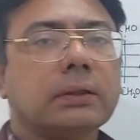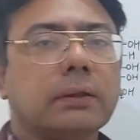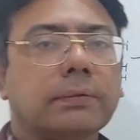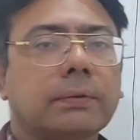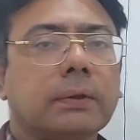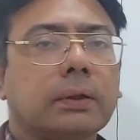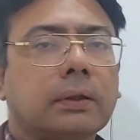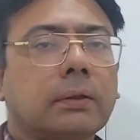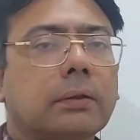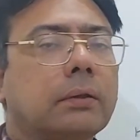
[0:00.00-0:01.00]

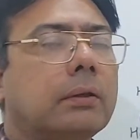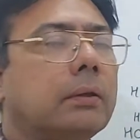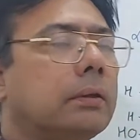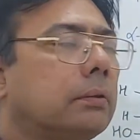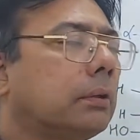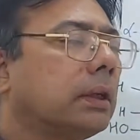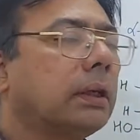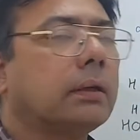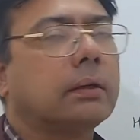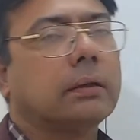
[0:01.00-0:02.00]
of total
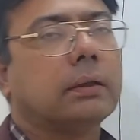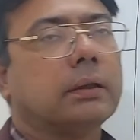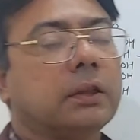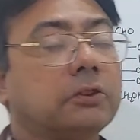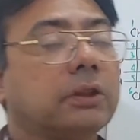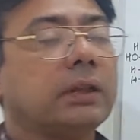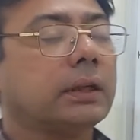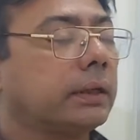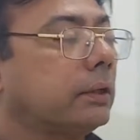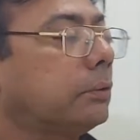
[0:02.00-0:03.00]
naturally
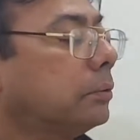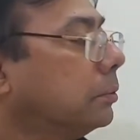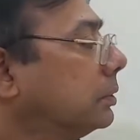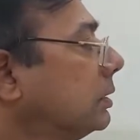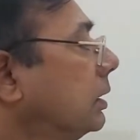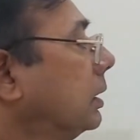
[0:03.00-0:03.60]
occurring glucose.